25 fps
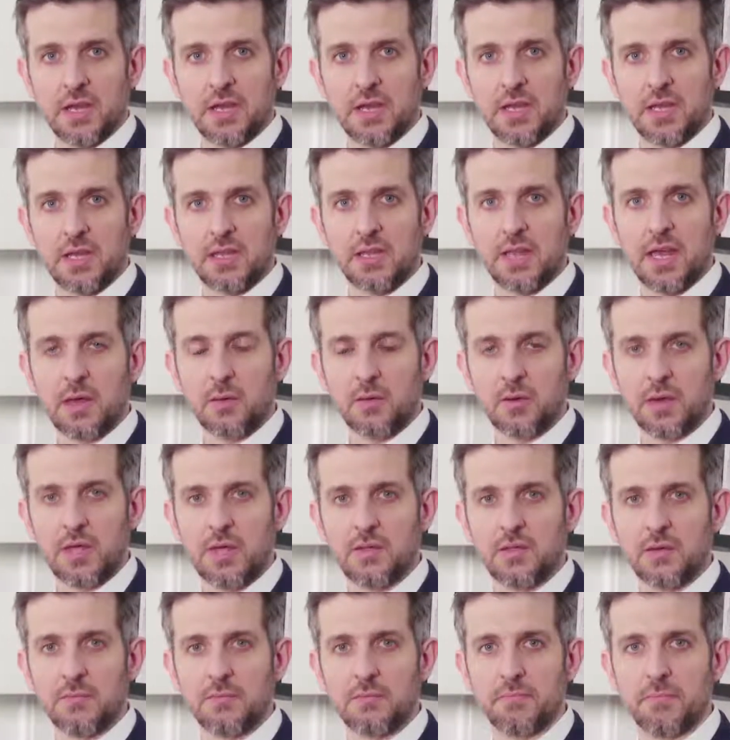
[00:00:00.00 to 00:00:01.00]
And that will
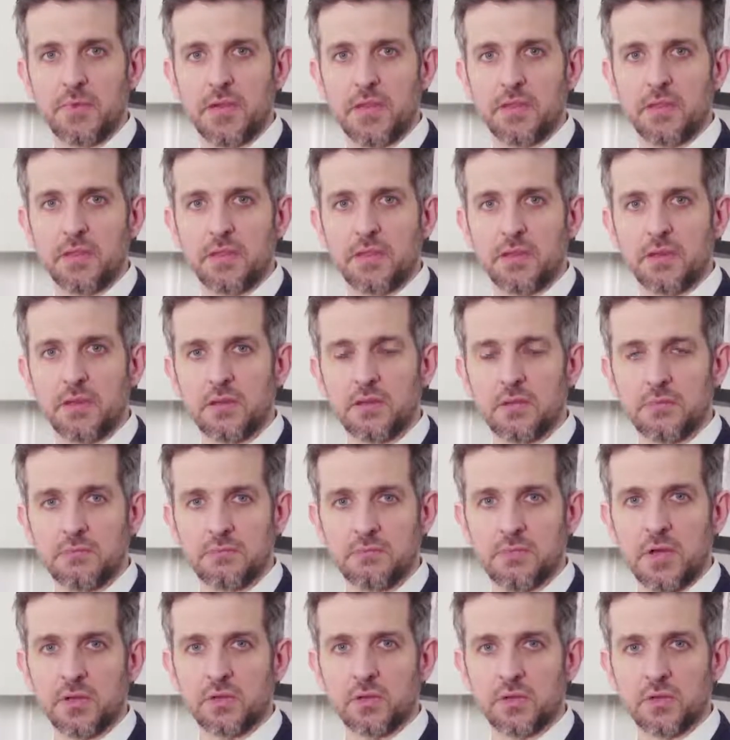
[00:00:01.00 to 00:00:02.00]
either mean that the
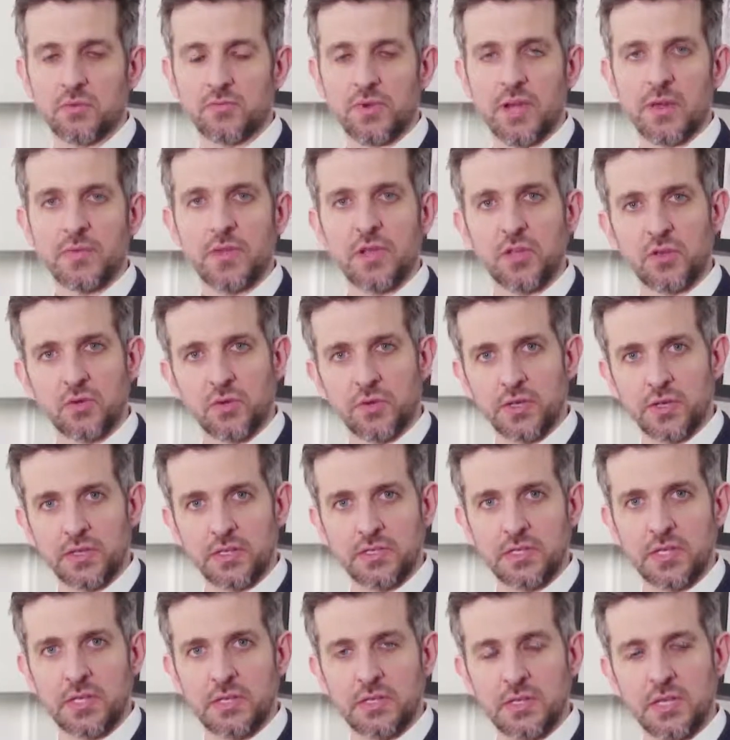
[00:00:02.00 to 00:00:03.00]
muscles around that joint are
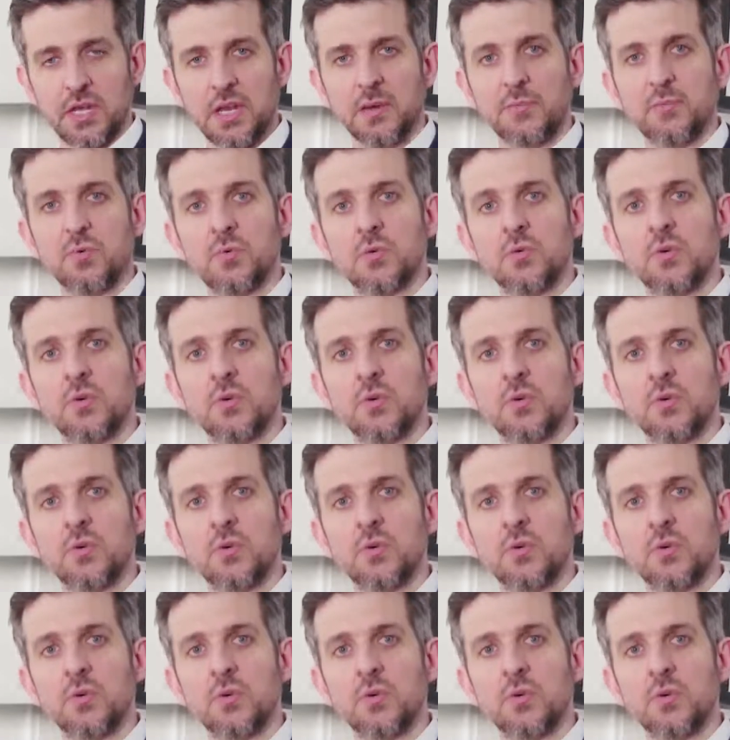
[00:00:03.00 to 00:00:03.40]
seizing up,